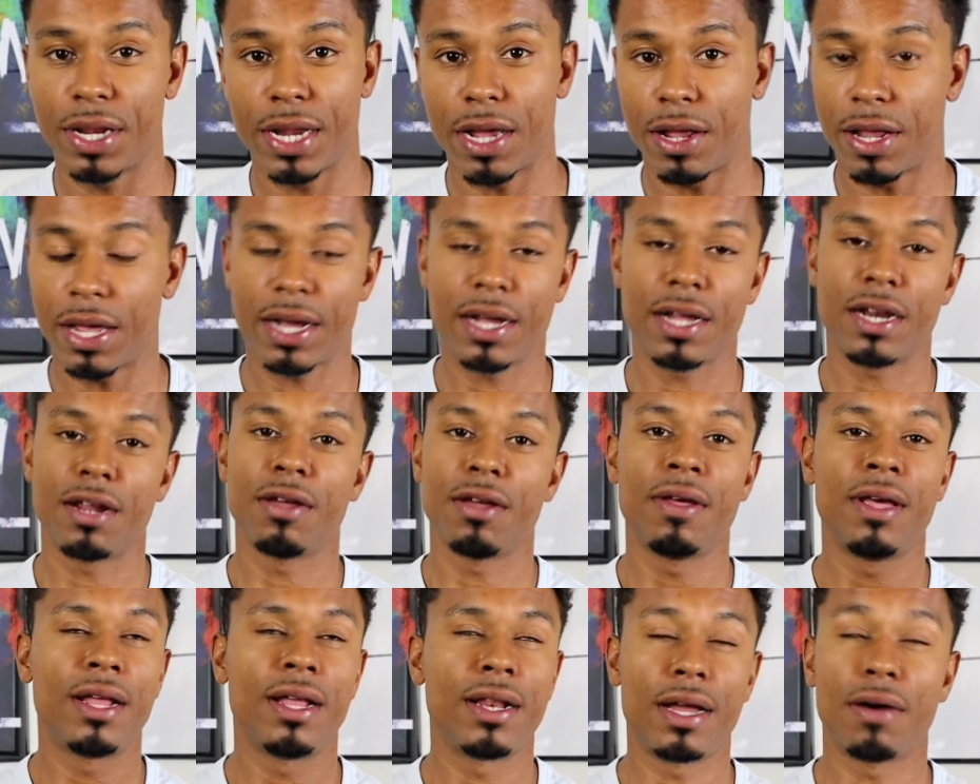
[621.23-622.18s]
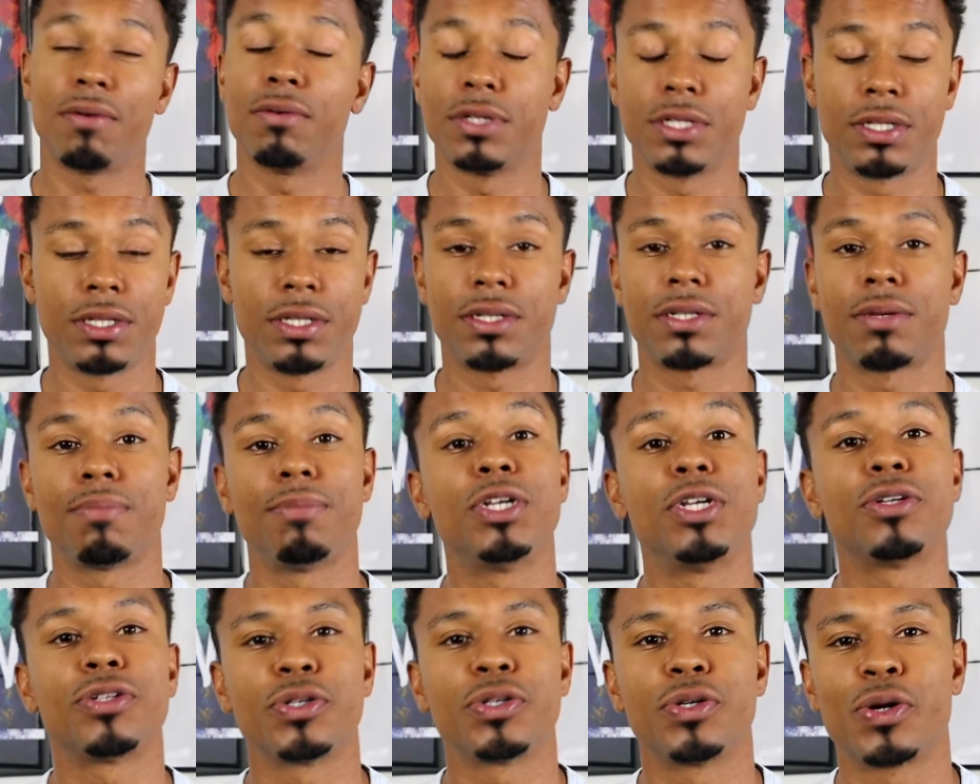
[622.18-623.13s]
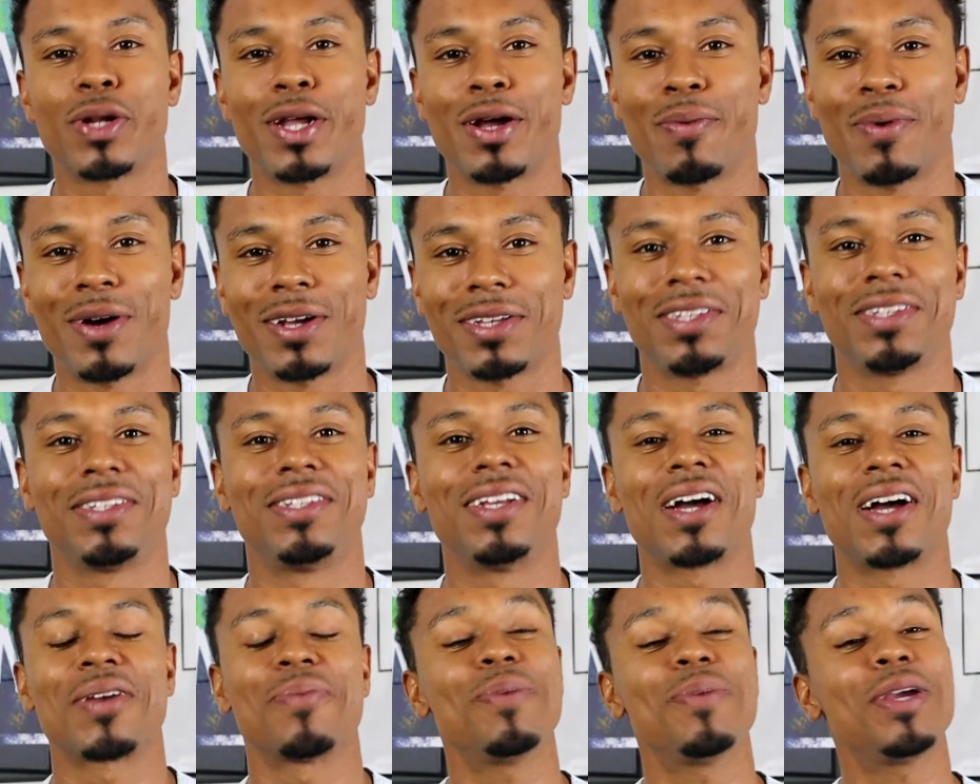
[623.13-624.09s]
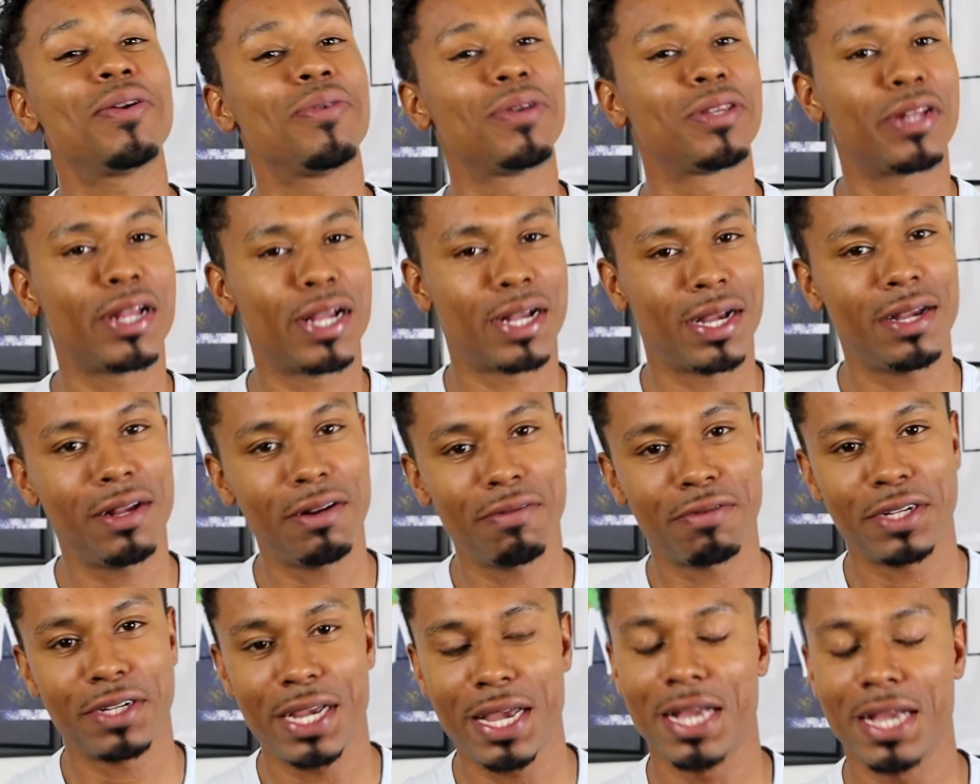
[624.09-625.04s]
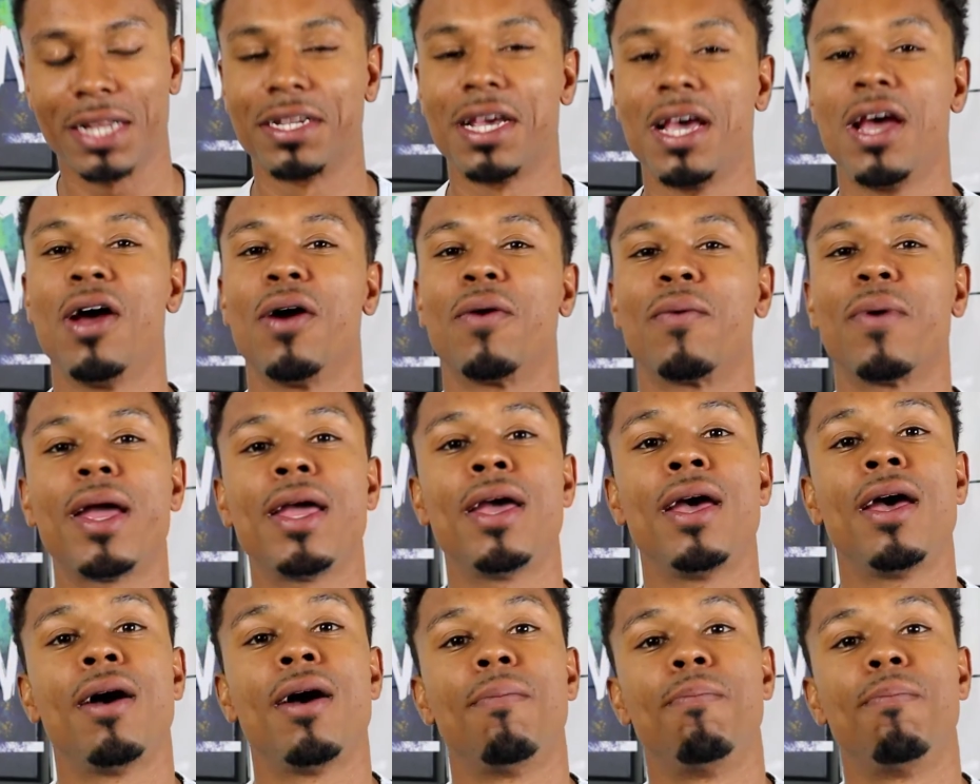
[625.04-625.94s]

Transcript: Now that was some years ago that I watched this documentary, so that could have changed, right?